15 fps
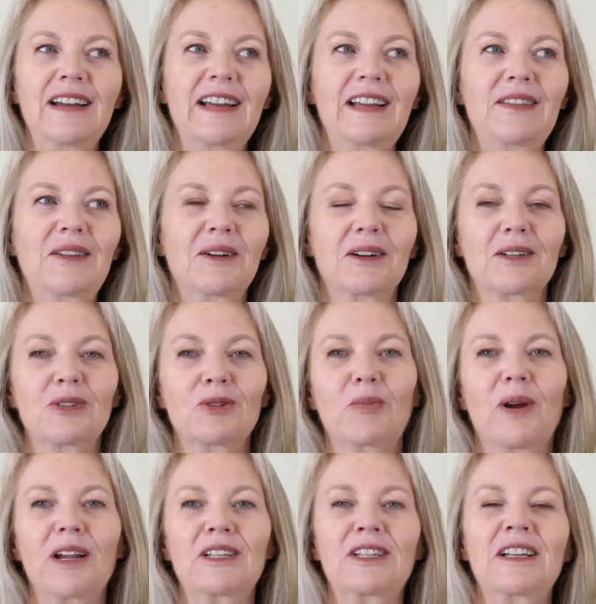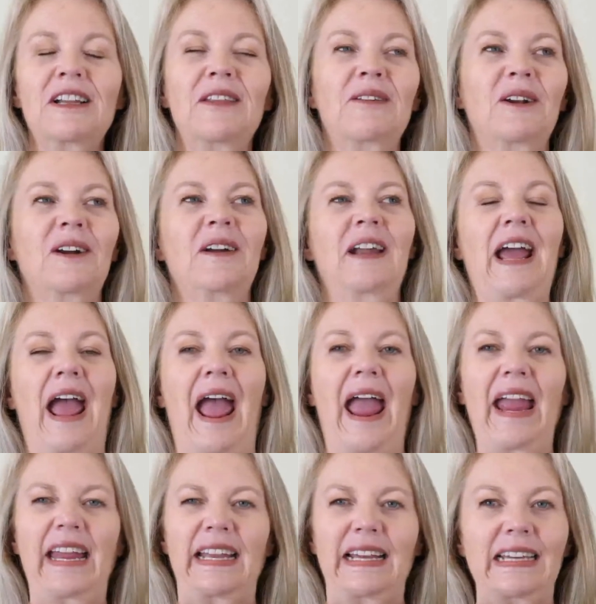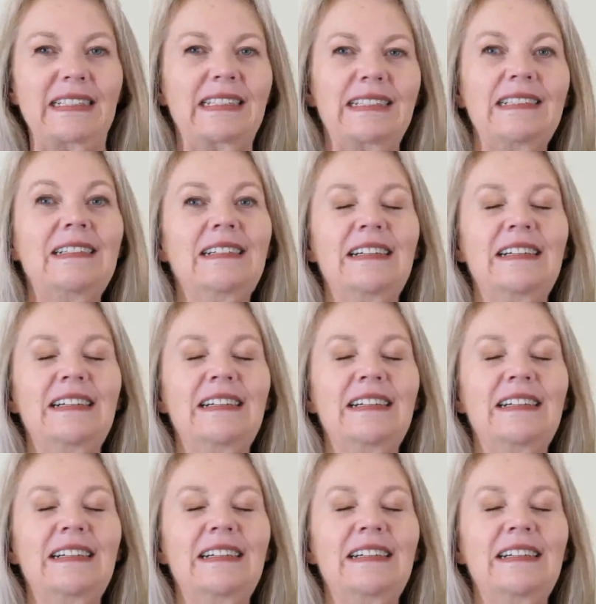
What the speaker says: in their expression, and they're going to hate it.